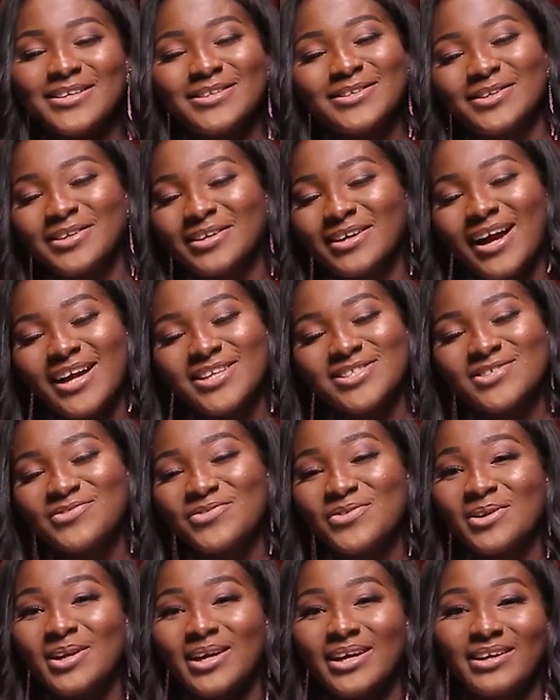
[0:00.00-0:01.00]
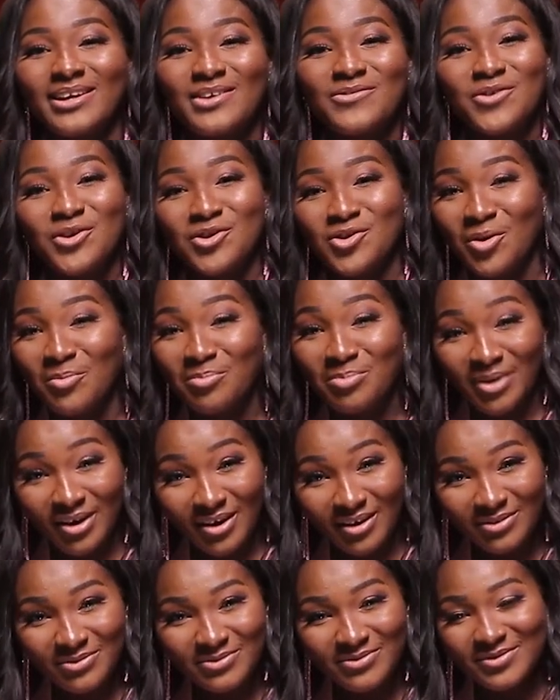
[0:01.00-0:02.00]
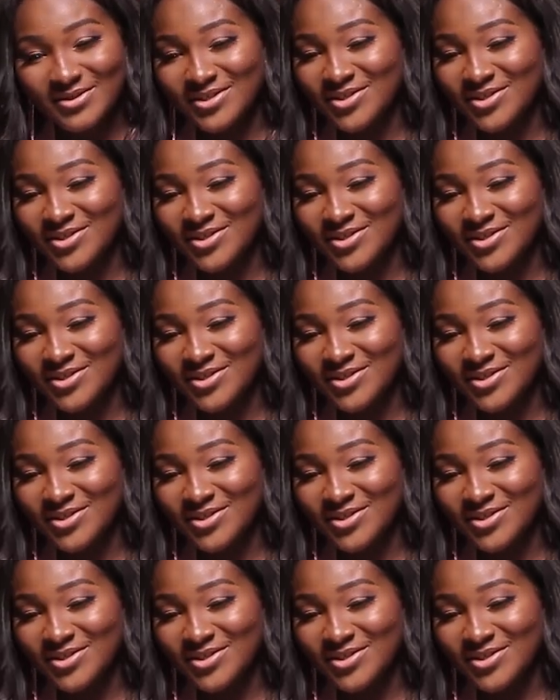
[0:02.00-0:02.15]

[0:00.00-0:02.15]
look, I just feel like if you're not buff,